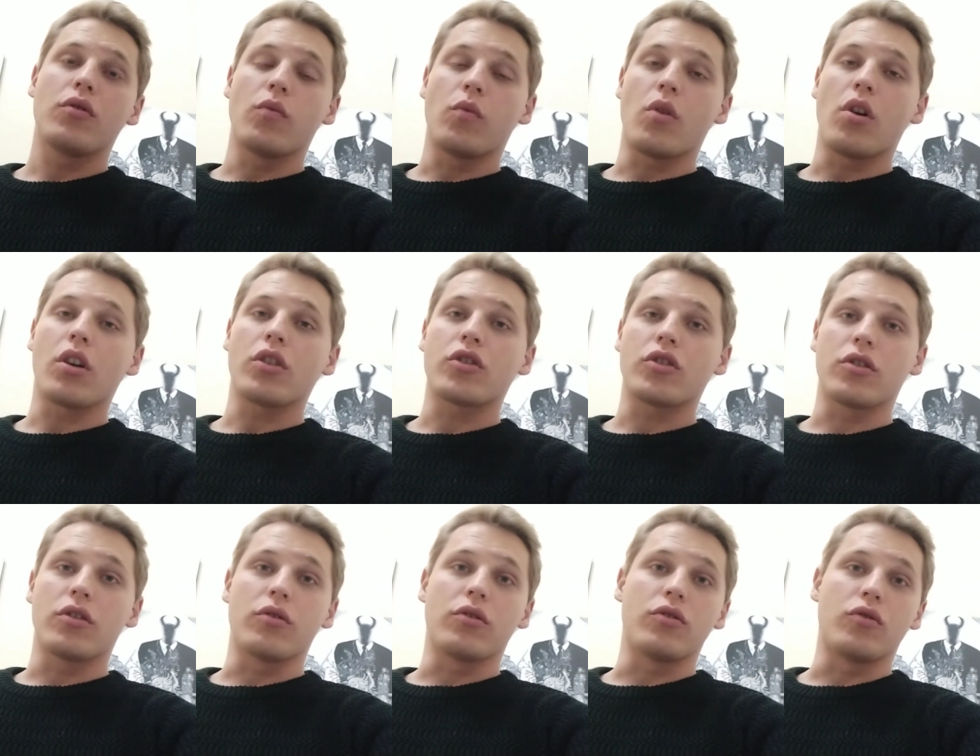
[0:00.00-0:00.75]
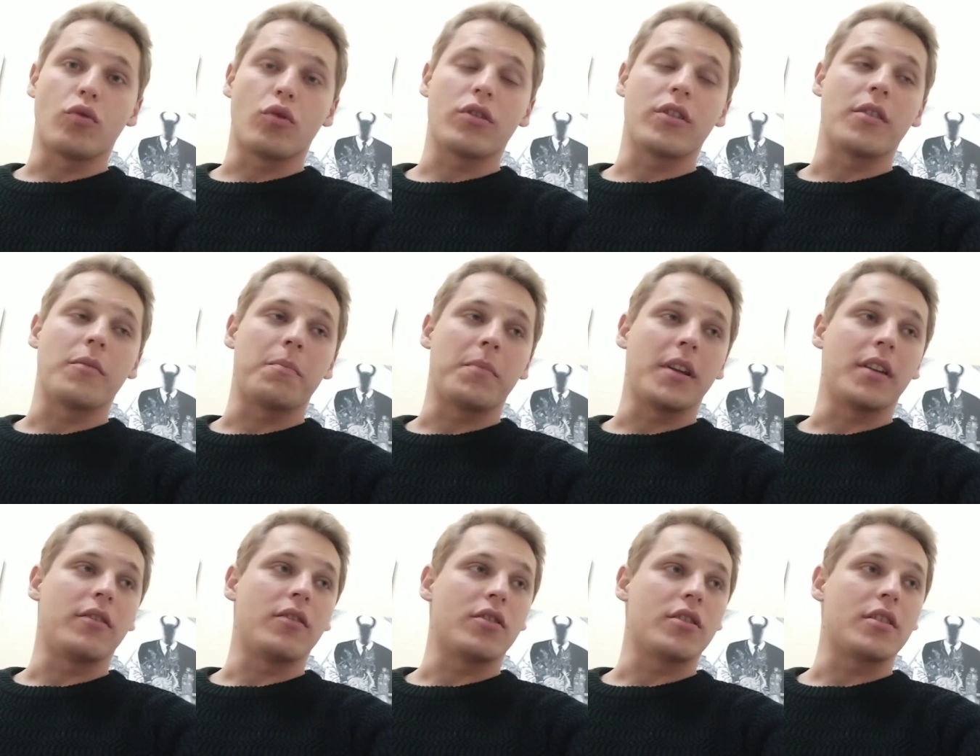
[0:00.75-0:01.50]
to watch Jordan
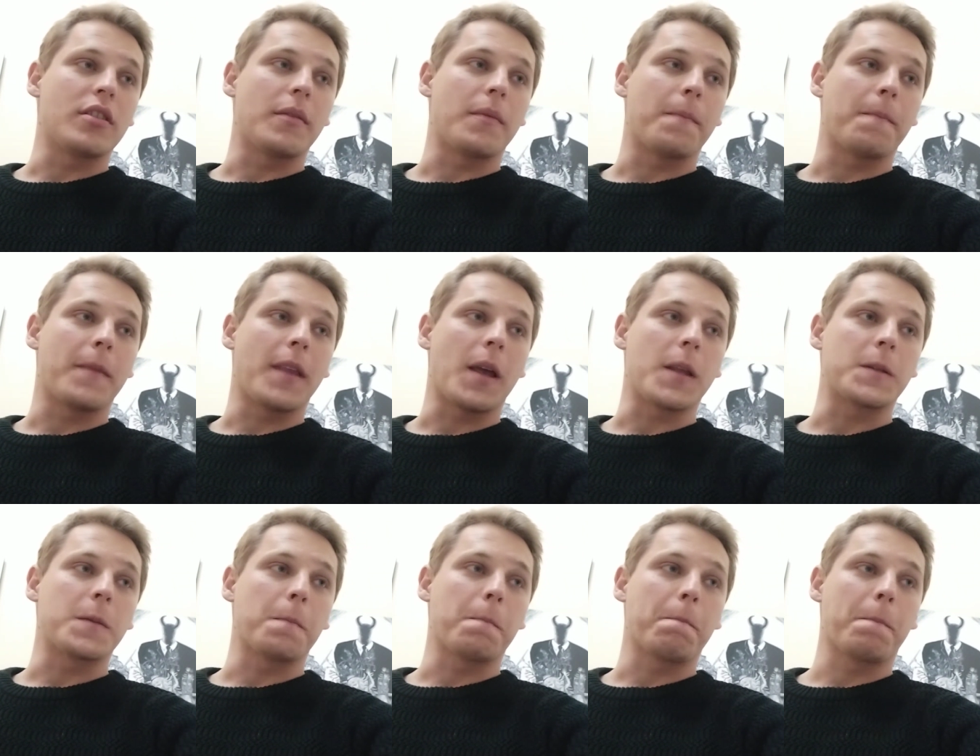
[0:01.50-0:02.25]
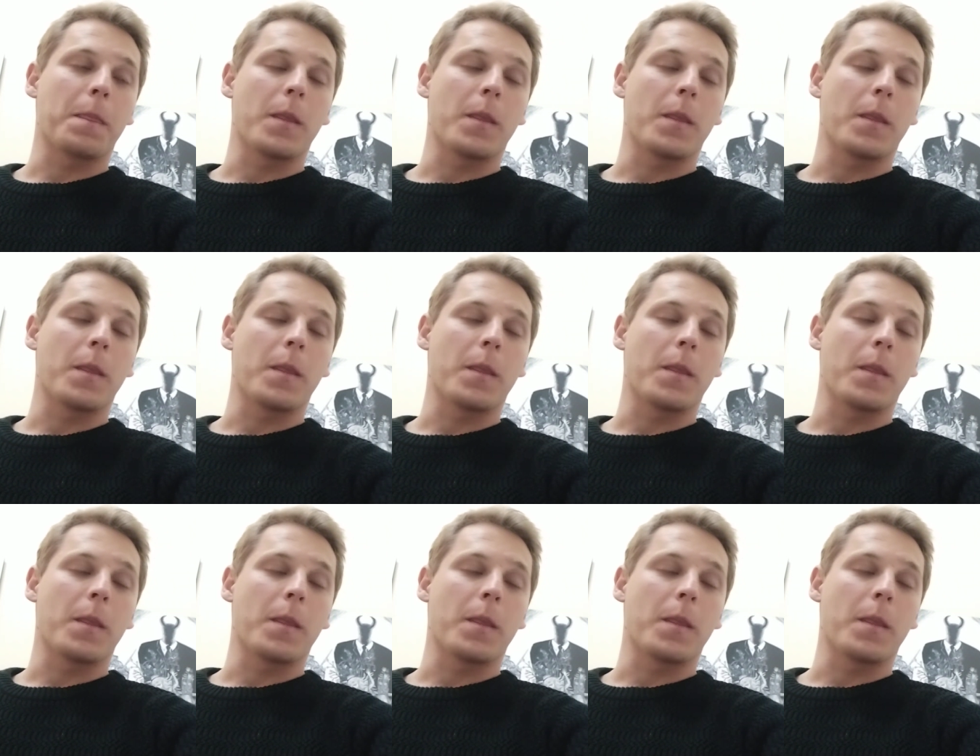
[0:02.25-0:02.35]
Peterson. Yes.